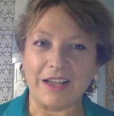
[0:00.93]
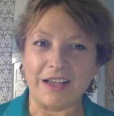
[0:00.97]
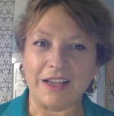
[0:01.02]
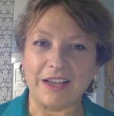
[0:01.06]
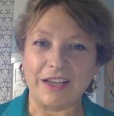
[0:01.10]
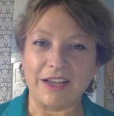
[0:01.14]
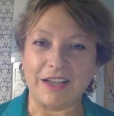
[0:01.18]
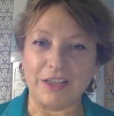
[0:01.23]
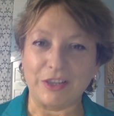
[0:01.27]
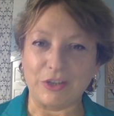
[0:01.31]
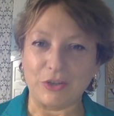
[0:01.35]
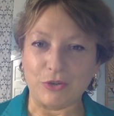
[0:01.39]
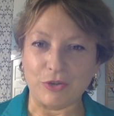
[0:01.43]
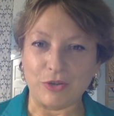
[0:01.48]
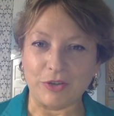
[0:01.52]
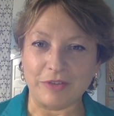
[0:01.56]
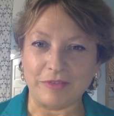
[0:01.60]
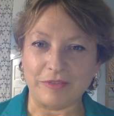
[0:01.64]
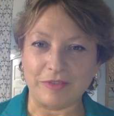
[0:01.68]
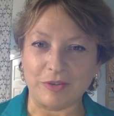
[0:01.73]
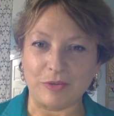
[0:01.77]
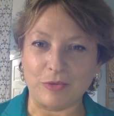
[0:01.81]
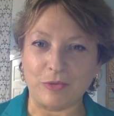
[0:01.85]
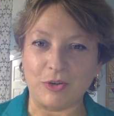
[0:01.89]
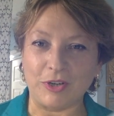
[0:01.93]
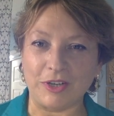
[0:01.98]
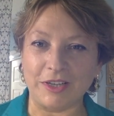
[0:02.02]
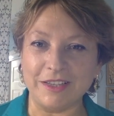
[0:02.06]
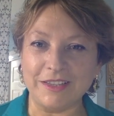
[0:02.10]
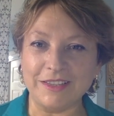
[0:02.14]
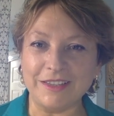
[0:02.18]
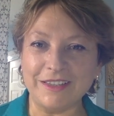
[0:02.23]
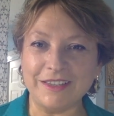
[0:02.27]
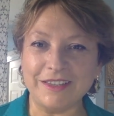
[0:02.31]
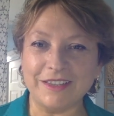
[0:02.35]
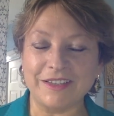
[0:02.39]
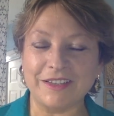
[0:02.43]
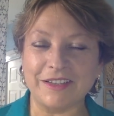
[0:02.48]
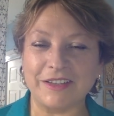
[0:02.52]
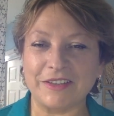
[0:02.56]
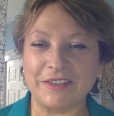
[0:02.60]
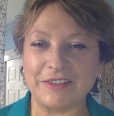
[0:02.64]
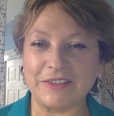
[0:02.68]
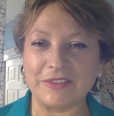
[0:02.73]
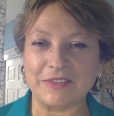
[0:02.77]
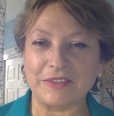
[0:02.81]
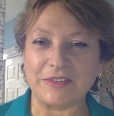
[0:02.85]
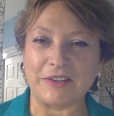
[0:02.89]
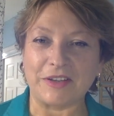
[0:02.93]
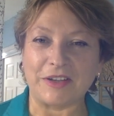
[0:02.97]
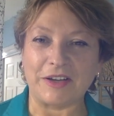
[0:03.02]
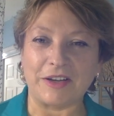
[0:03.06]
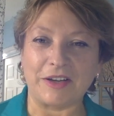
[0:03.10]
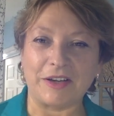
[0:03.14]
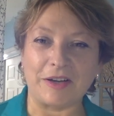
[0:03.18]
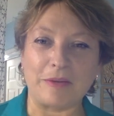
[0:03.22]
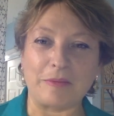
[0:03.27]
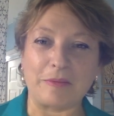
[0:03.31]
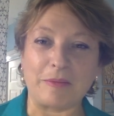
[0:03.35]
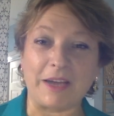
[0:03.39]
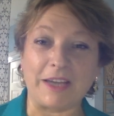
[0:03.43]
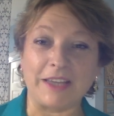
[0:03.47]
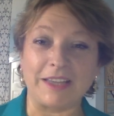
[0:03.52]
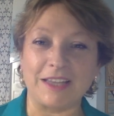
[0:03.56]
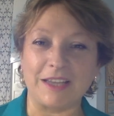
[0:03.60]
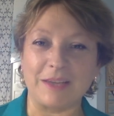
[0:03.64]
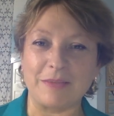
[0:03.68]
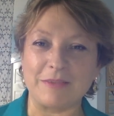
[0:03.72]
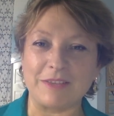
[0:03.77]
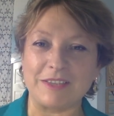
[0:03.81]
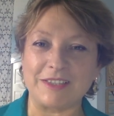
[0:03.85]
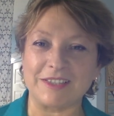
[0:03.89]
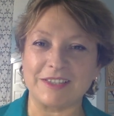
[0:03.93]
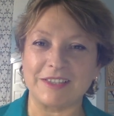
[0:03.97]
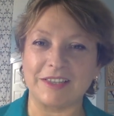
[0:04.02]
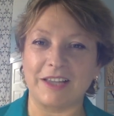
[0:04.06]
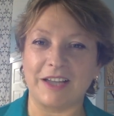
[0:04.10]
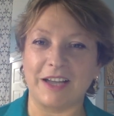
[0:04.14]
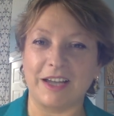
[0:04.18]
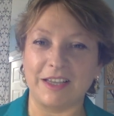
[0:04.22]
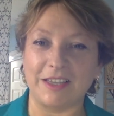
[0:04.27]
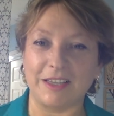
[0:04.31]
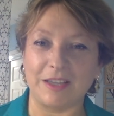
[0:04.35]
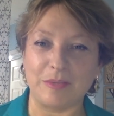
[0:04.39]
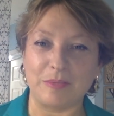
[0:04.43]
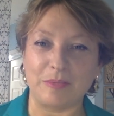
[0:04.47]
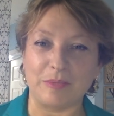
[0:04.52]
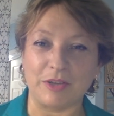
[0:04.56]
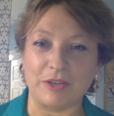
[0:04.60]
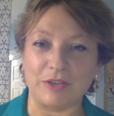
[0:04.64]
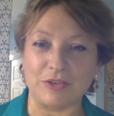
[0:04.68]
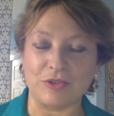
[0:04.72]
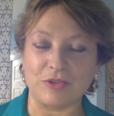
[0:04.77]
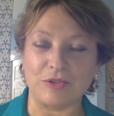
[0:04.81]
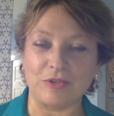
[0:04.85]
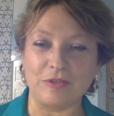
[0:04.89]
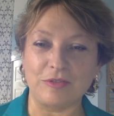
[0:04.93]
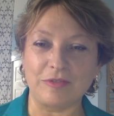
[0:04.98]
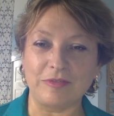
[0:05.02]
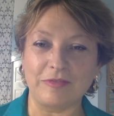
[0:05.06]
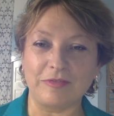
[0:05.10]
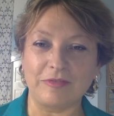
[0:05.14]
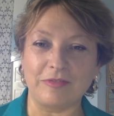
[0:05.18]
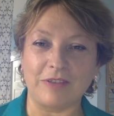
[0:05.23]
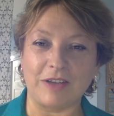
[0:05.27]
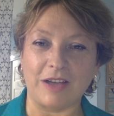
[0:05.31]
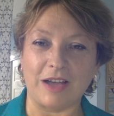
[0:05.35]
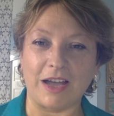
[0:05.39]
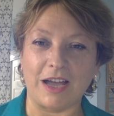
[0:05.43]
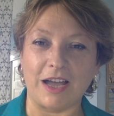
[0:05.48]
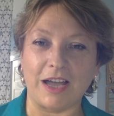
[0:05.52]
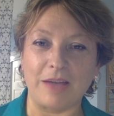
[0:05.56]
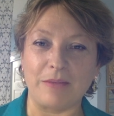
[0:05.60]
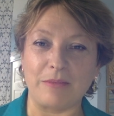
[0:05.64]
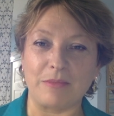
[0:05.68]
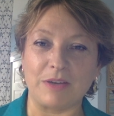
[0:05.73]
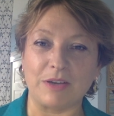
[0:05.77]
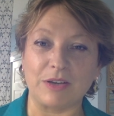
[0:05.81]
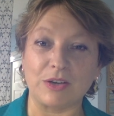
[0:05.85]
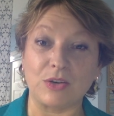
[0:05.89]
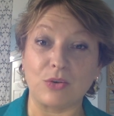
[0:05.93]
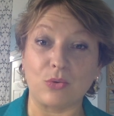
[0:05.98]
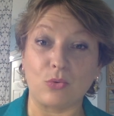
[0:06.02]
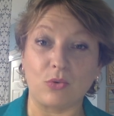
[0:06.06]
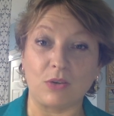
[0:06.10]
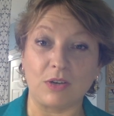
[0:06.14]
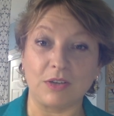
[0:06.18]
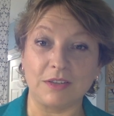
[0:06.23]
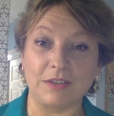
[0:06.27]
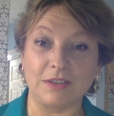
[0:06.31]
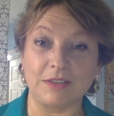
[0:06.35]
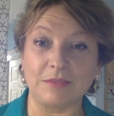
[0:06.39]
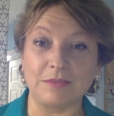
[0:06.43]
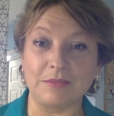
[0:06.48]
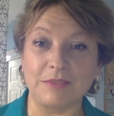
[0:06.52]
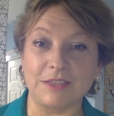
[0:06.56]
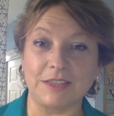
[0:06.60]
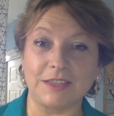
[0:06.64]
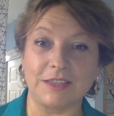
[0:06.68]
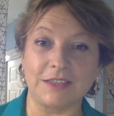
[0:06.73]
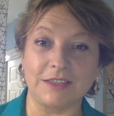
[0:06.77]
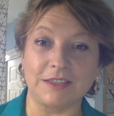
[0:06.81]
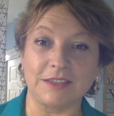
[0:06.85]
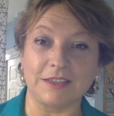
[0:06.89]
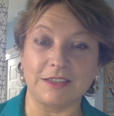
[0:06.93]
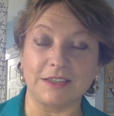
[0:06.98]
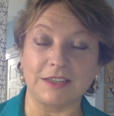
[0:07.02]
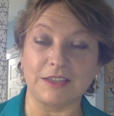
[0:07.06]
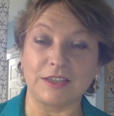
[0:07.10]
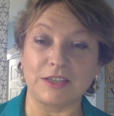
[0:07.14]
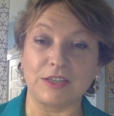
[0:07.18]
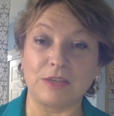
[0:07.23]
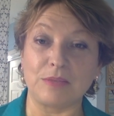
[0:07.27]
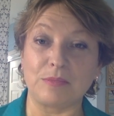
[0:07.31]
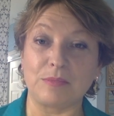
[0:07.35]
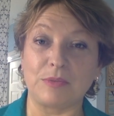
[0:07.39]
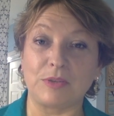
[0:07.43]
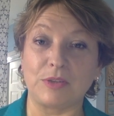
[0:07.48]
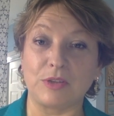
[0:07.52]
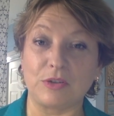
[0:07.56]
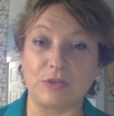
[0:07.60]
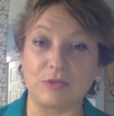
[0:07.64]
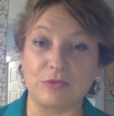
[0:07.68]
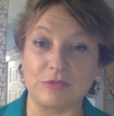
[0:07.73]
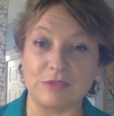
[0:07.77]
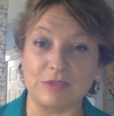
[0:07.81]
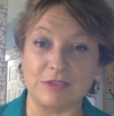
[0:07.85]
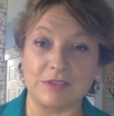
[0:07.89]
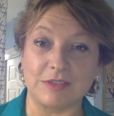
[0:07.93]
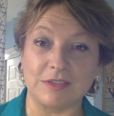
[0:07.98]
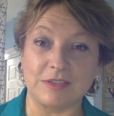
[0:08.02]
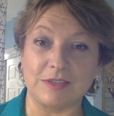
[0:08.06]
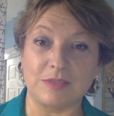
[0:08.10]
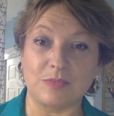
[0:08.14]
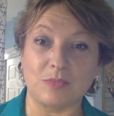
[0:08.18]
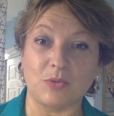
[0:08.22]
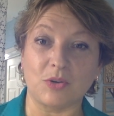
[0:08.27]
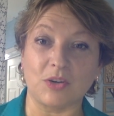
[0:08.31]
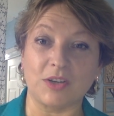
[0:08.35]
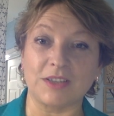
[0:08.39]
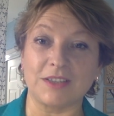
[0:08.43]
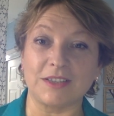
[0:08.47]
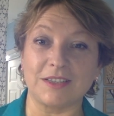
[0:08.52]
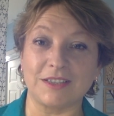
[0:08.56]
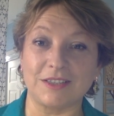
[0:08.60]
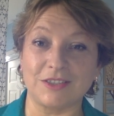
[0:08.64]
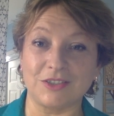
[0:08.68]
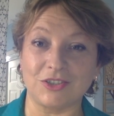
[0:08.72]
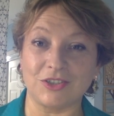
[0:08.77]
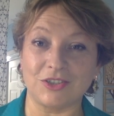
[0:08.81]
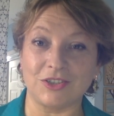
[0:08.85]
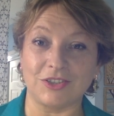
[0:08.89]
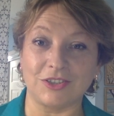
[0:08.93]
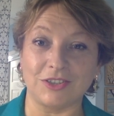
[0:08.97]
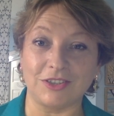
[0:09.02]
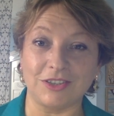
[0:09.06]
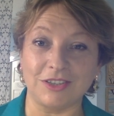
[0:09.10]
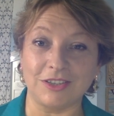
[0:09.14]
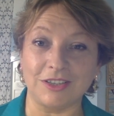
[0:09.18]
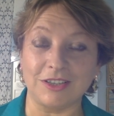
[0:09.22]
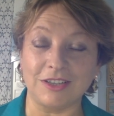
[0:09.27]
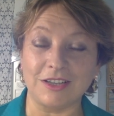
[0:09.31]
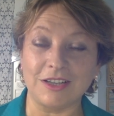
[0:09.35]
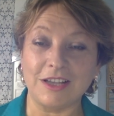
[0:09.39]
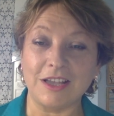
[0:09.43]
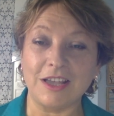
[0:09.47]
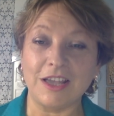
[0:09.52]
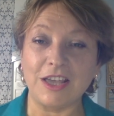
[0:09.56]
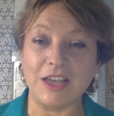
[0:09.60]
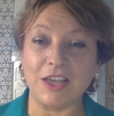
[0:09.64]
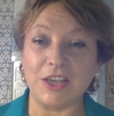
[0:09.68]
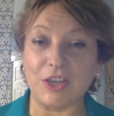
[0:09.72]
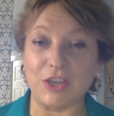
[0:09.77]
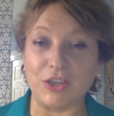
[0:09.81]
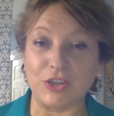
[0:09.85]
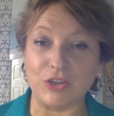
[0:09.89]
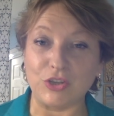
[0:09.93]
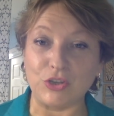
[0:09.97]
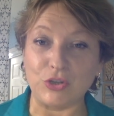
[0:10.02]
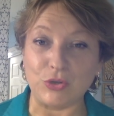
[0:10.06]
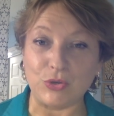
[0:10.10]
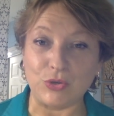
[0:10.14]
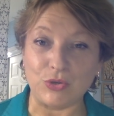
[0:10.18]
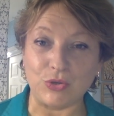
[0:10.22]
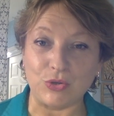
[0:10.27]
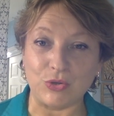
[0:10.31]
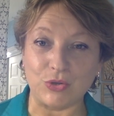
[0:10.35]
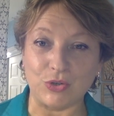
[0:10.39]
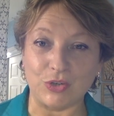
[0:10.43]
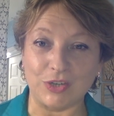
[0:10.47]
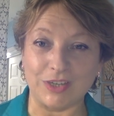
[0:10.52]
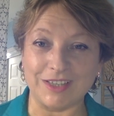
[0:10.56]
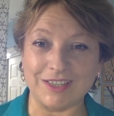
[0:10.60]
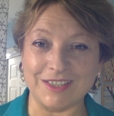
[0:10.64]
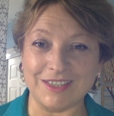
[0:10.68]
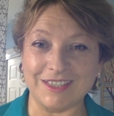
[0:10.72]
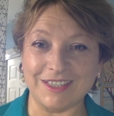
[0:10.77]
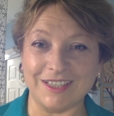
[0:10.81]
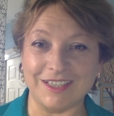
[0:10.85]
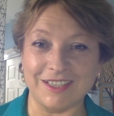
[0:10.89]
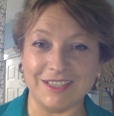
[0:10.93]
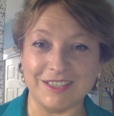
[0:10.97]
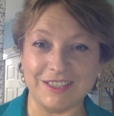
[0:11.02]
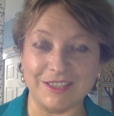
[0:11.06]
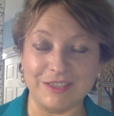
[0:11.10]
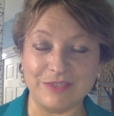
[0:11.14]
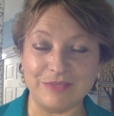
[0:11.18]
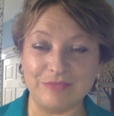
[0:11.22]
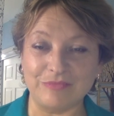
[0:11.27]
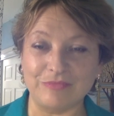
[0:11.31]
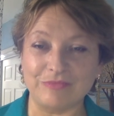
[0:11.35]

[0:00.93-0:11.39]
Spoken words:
Hello, everyone. My name is Lana Petrov. I'm a quantum healing hypnosis practitioner in New York City.